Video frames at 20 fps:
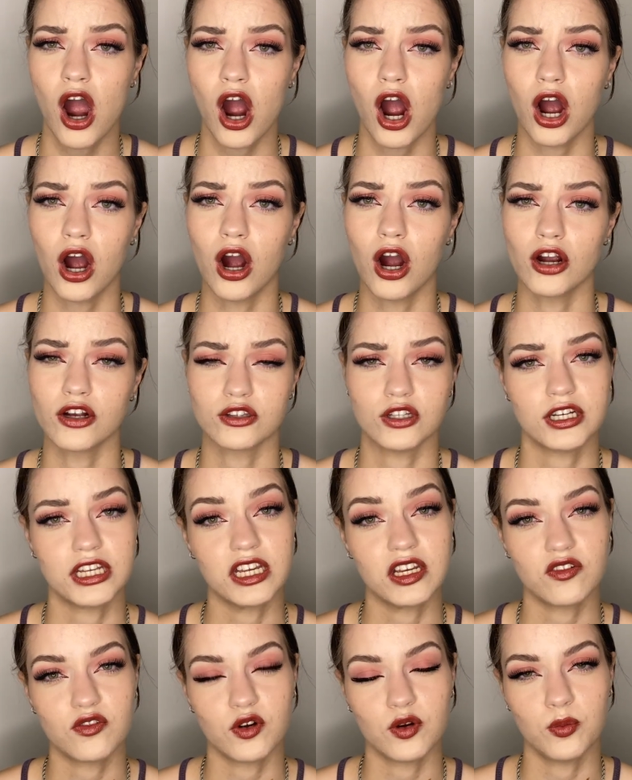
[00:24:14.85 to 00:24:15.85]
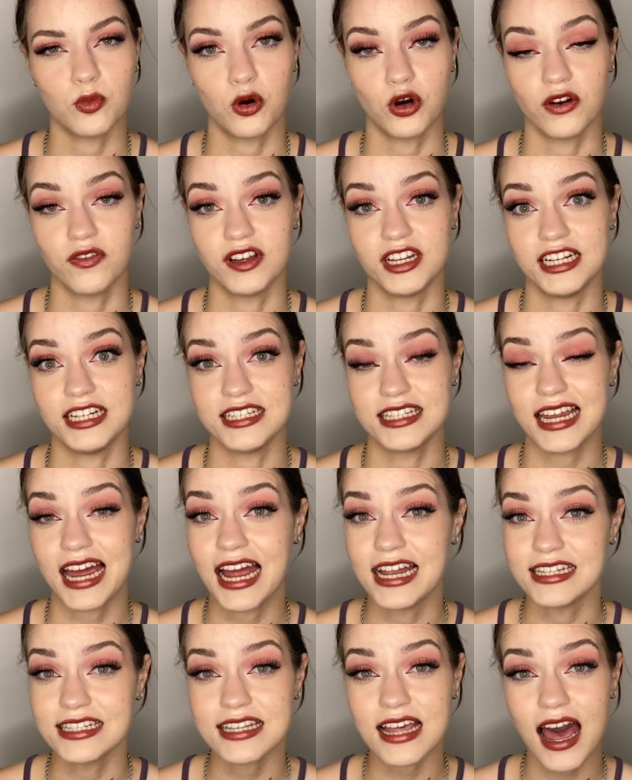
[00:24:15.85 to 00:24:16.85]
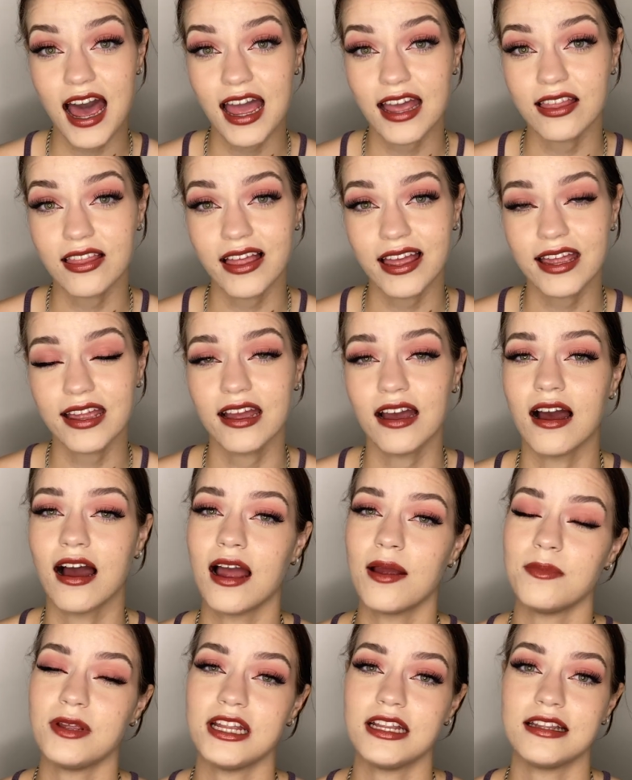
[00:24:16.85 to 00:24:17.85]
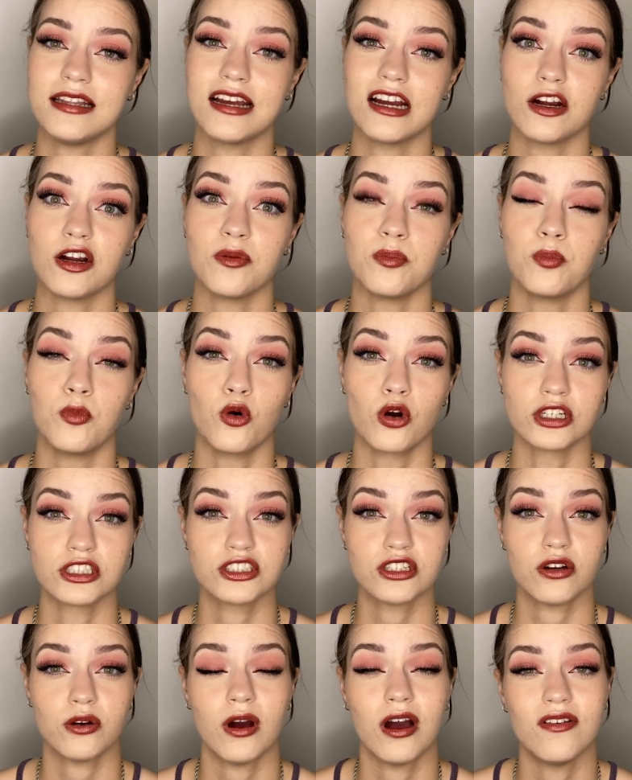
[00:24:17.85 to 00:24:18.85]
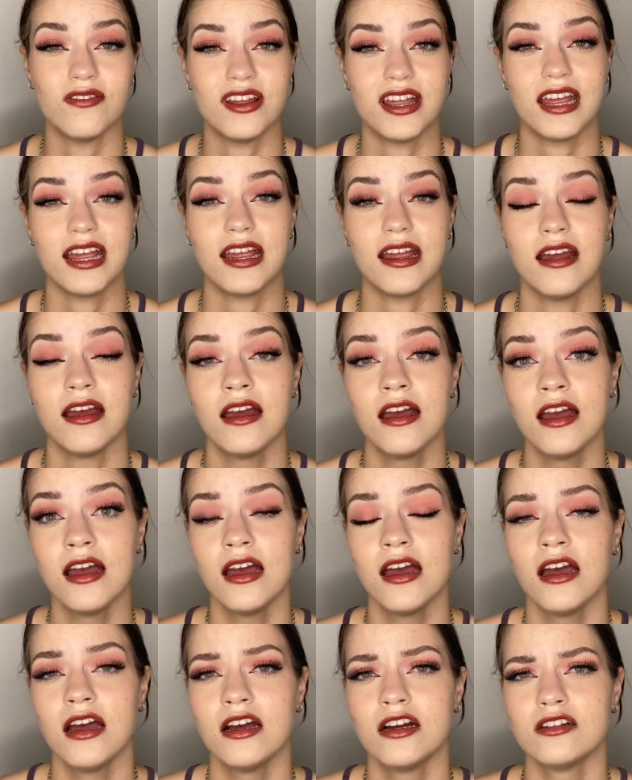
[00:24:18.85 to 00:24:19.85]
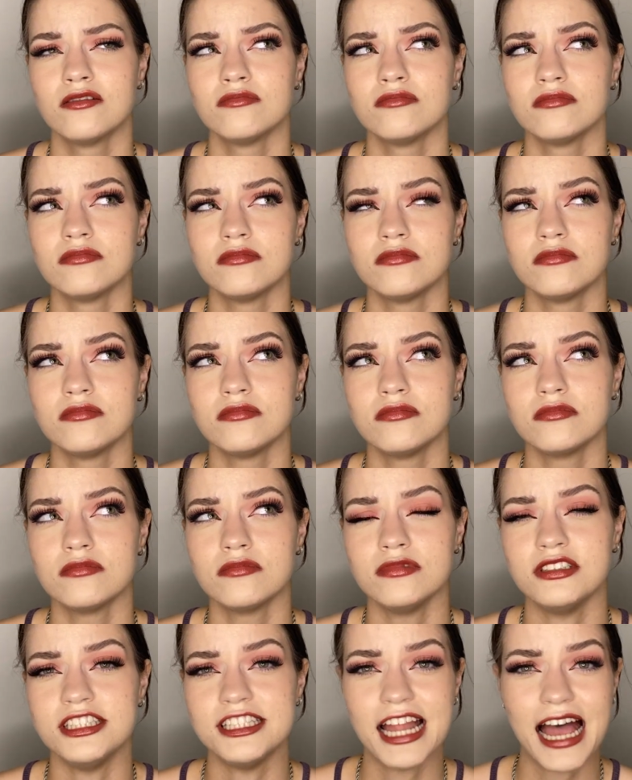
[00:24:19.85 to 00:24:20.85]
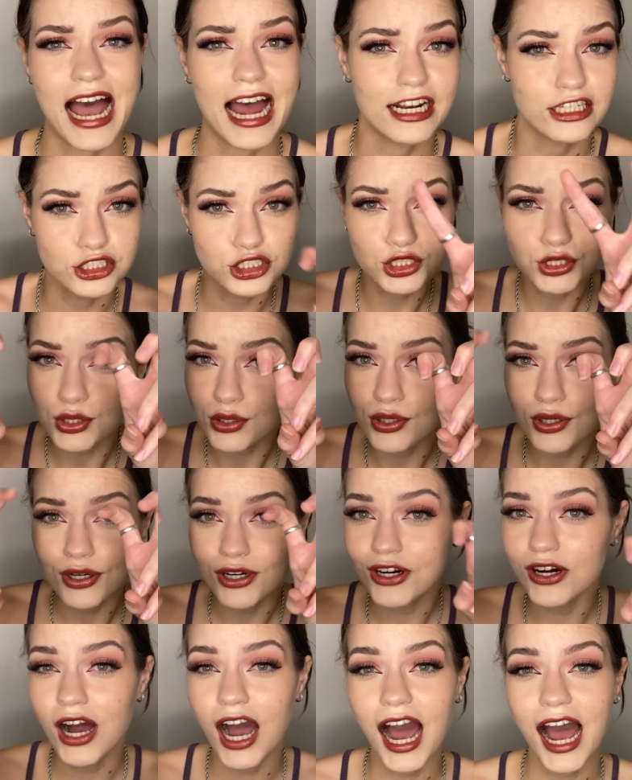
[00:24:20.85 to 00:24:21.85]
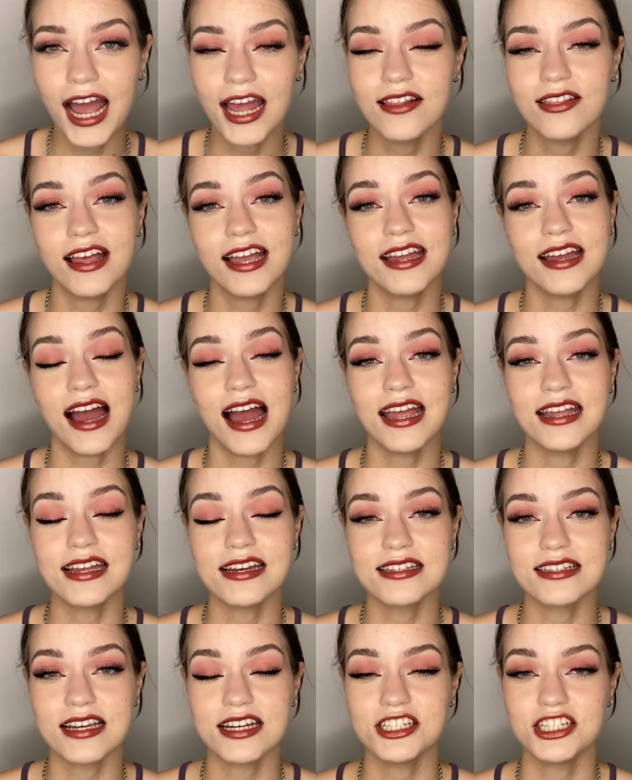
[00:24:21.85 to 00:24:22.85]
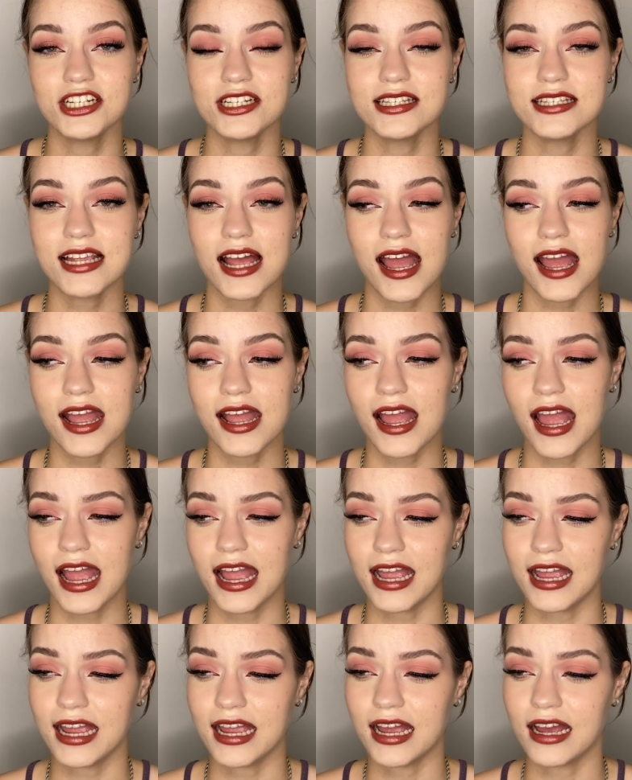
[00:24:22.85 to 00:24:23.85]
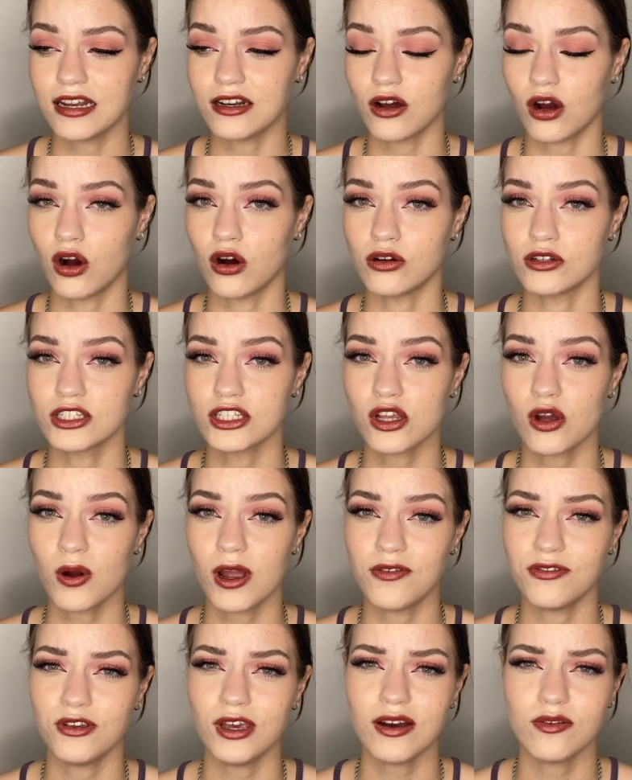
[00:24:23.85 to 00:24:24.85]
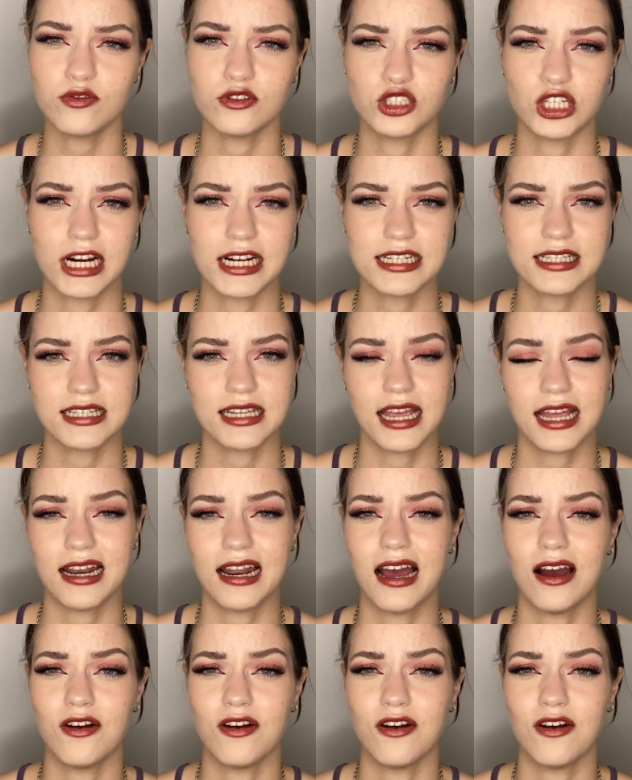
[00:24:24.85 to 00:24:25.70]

are looking for more of an intense highlight, I mean, they're more so of a natural highlight, I guess I should say. And also, if you have dry skin,